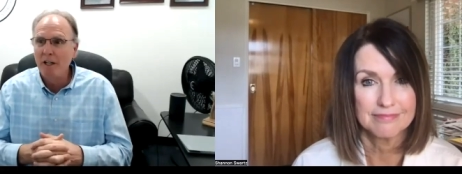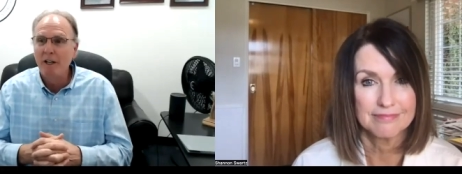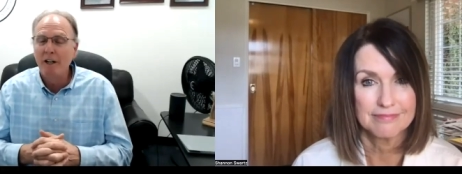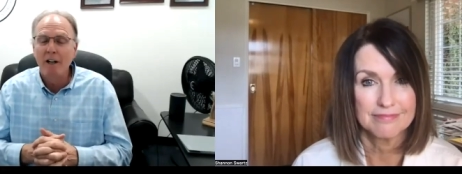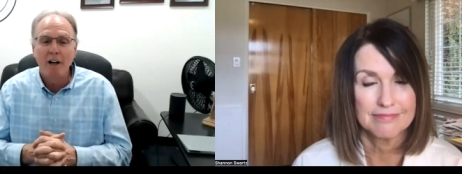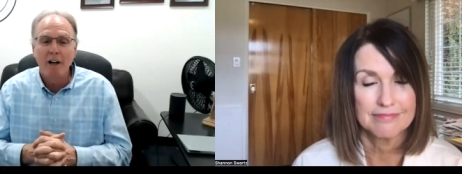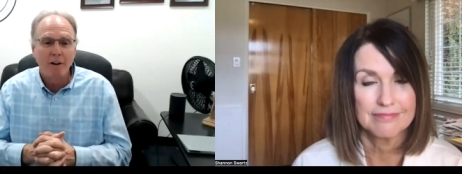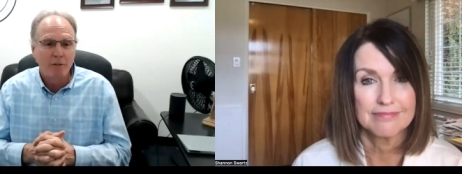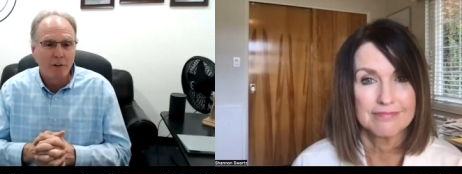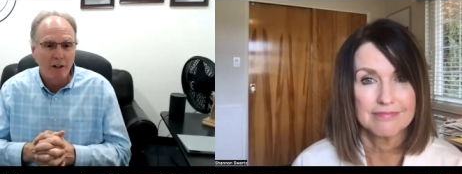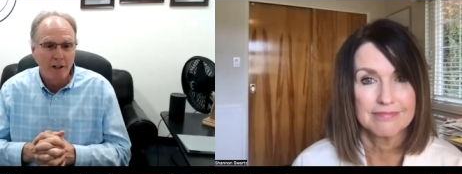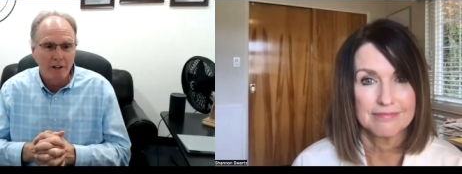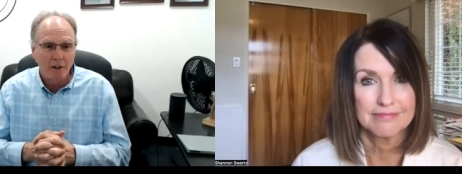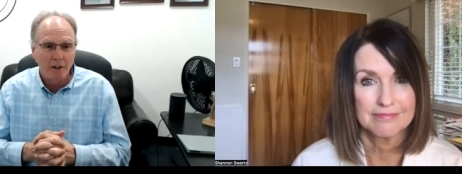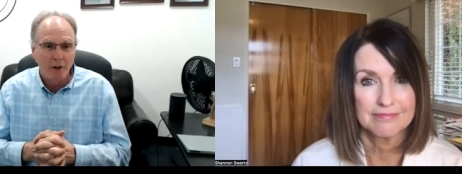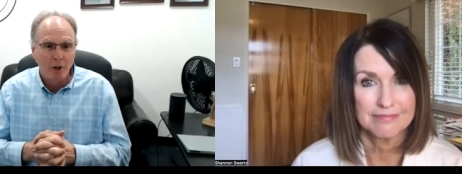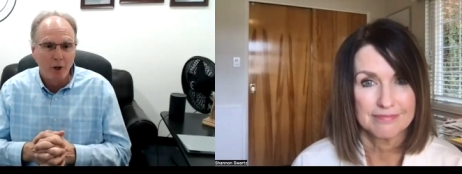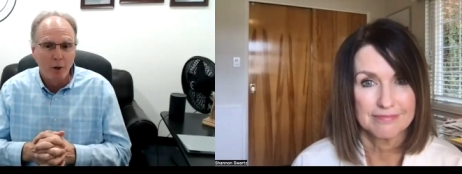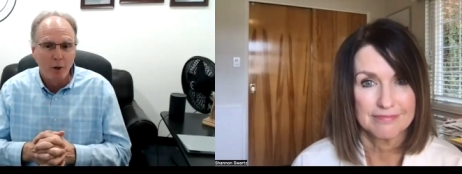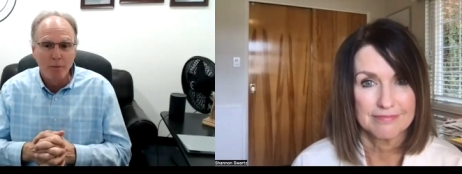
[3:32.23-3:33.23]
Speaker 1: made an offer
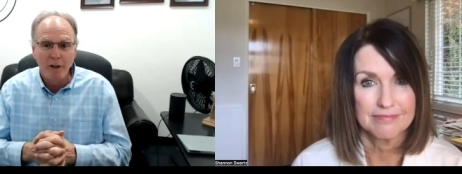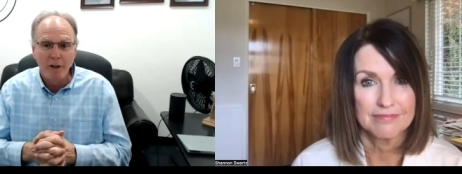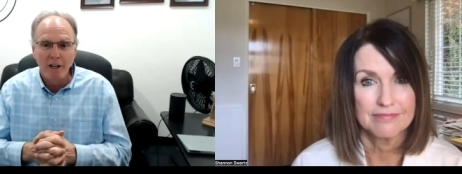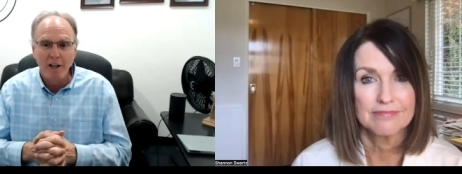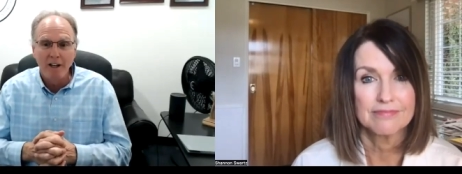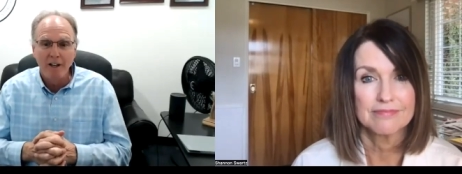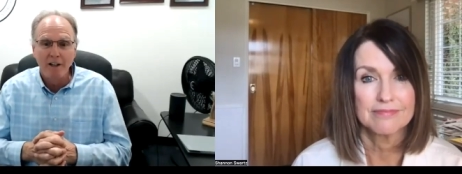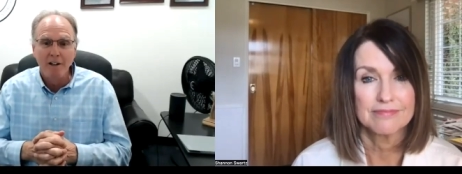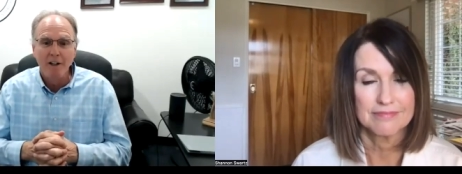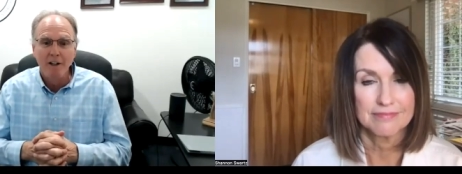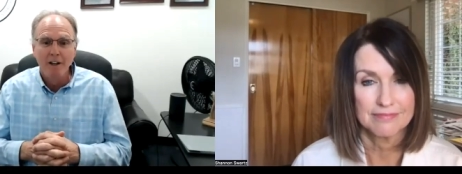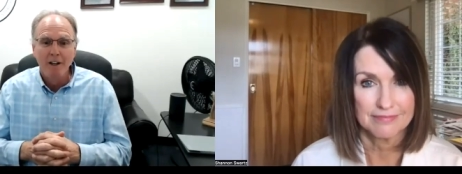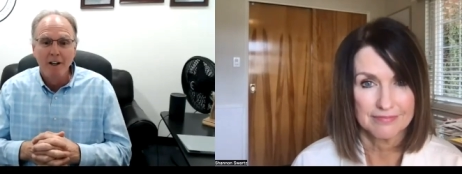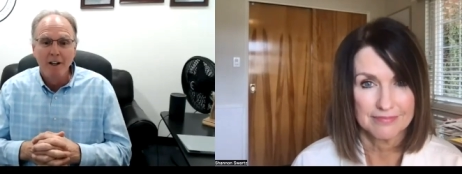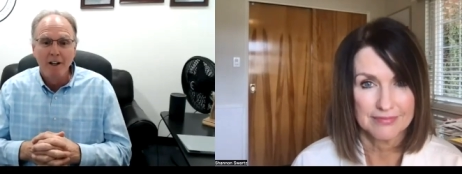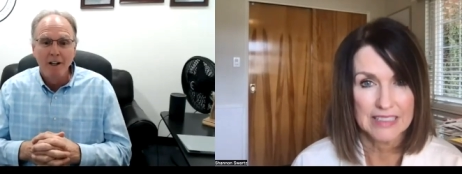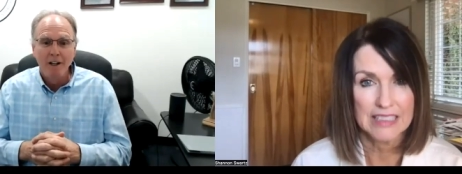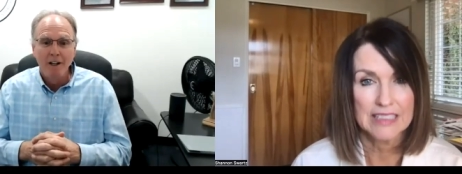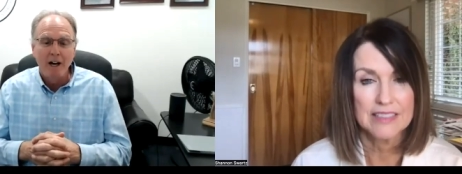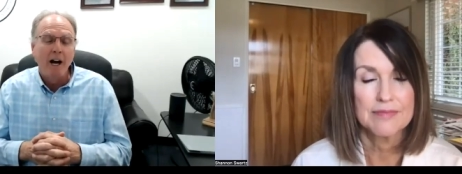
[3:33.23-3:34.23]
on a home and
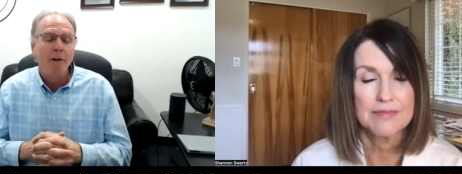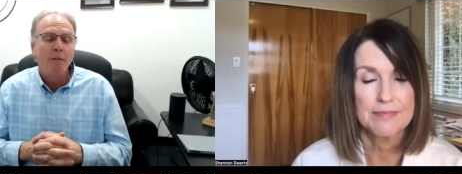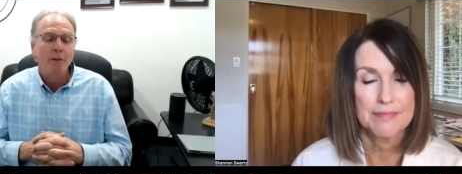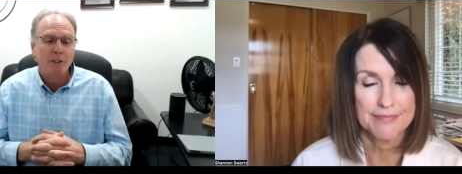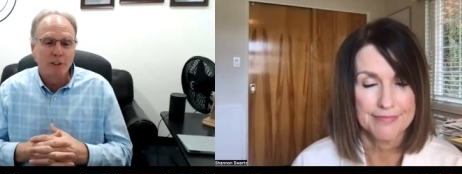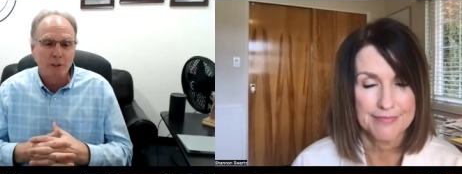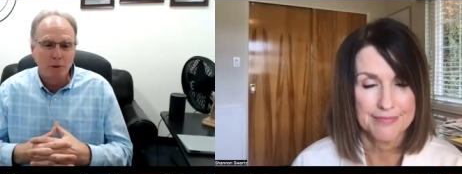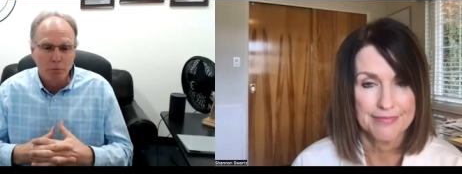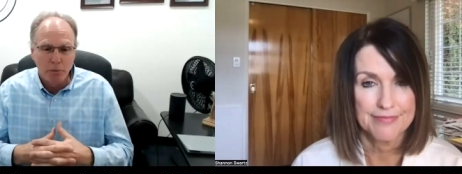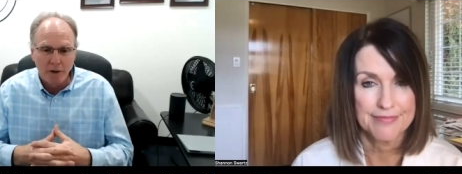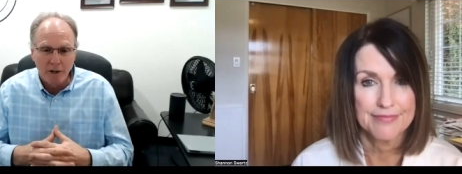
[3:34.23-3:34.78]
i was